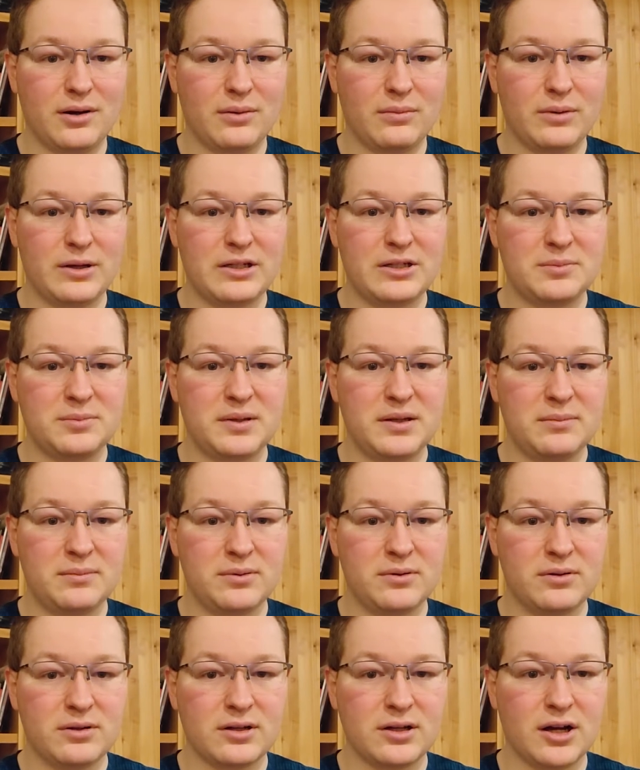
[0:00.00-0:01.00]
Rich
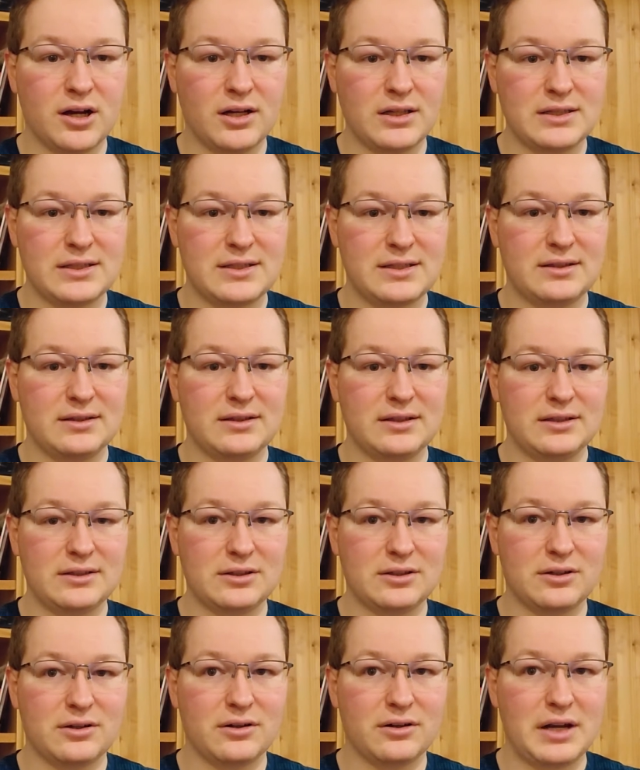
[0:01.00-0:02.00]
people constantly
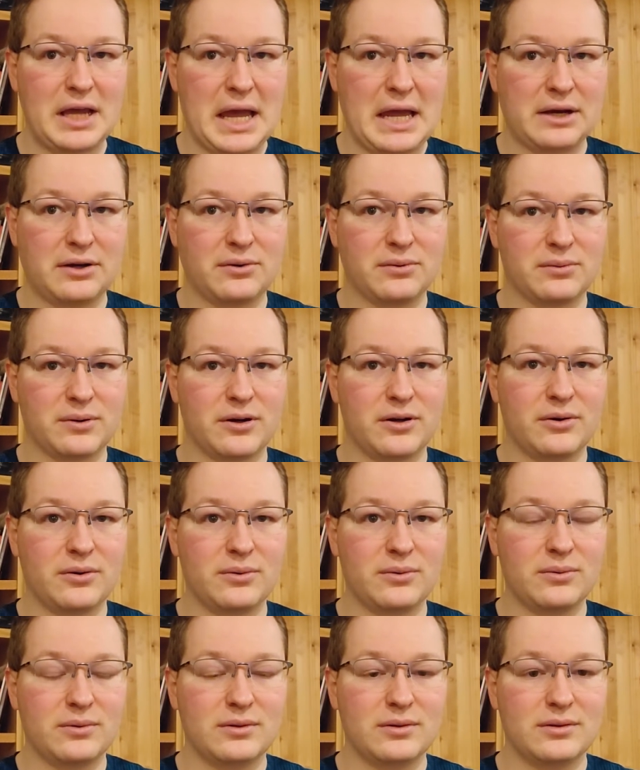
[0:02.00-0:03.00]
learn and grow.